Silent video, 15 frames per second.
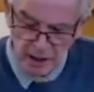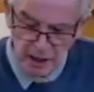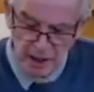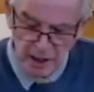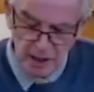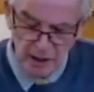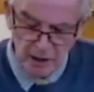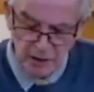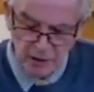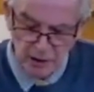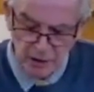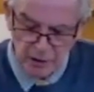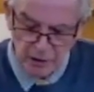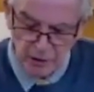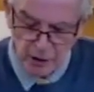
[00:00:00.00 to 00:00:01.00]
he
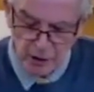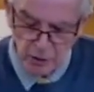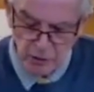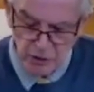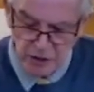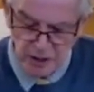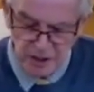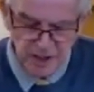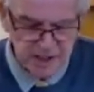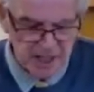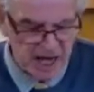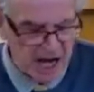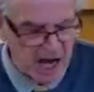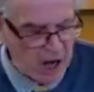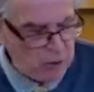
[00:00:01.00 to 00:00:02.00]
goes and he says,
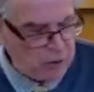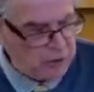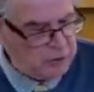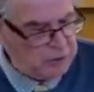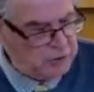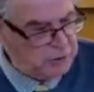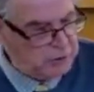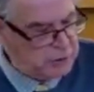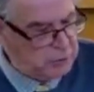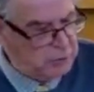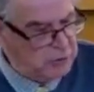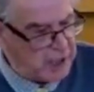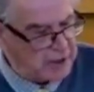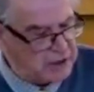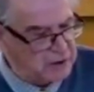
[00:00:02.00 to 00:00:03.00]
How could you do
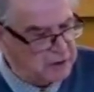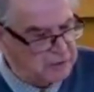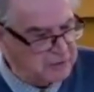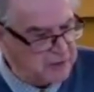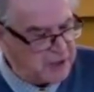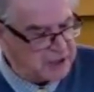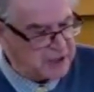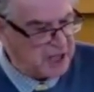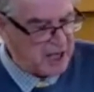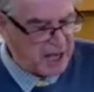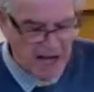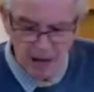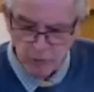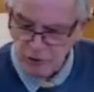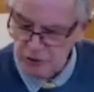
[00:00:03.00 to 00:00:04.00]
that so fast?
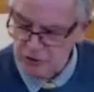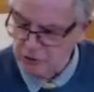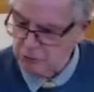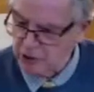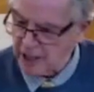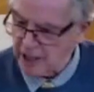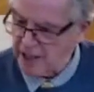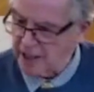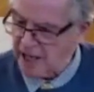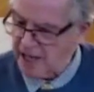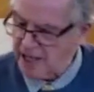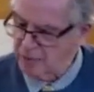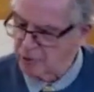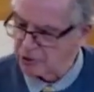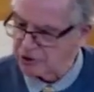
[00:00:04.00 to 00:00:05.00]
How did you get an
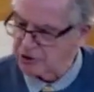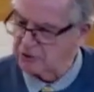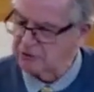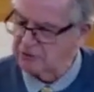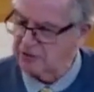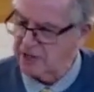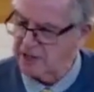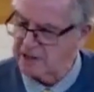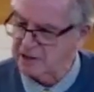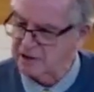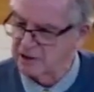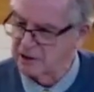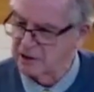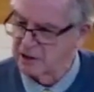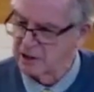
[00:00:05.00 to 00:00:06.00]
animal so fast?
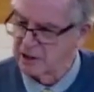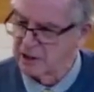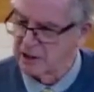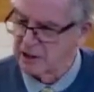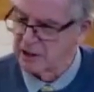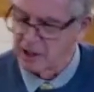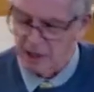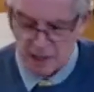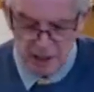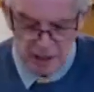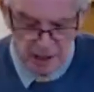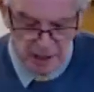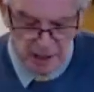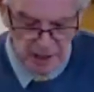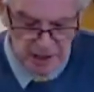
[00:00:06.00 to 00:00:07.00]

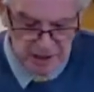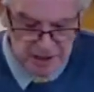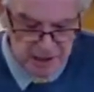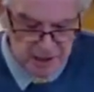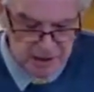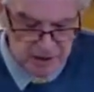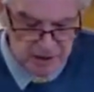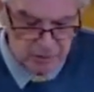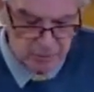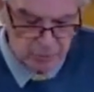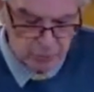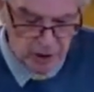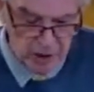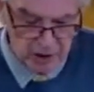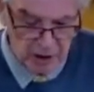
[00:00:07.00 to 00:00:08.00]
And he says to him,
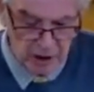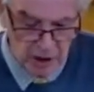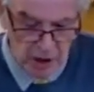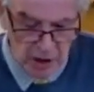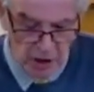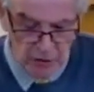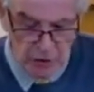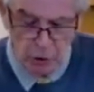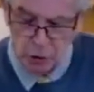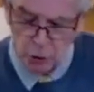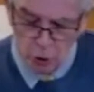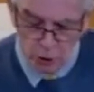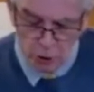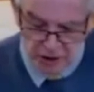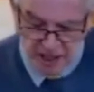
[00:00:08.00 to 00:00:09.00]
Well, the
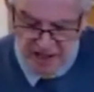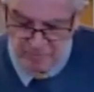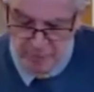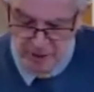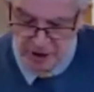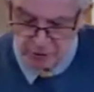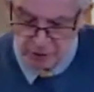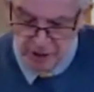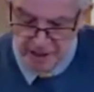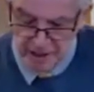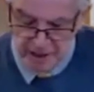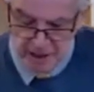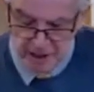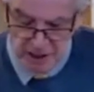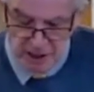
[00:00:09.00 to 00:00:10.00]
Lord gave me
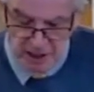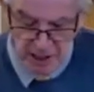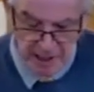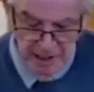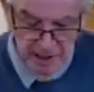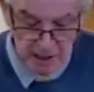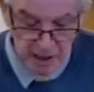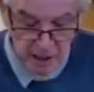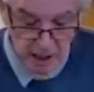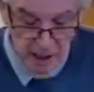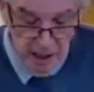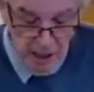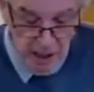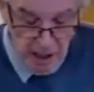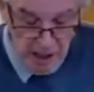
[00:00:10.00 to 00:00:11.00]
great success.
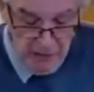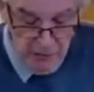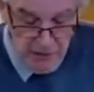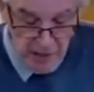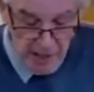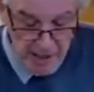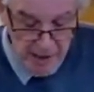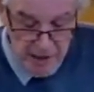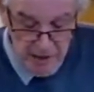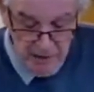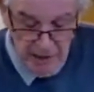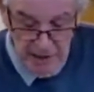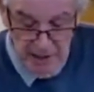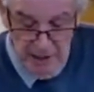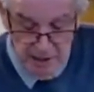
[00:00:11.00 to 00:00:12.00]
And then
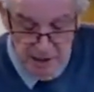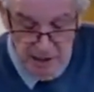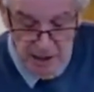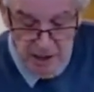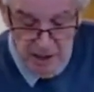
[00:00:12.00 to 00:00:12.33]
that is,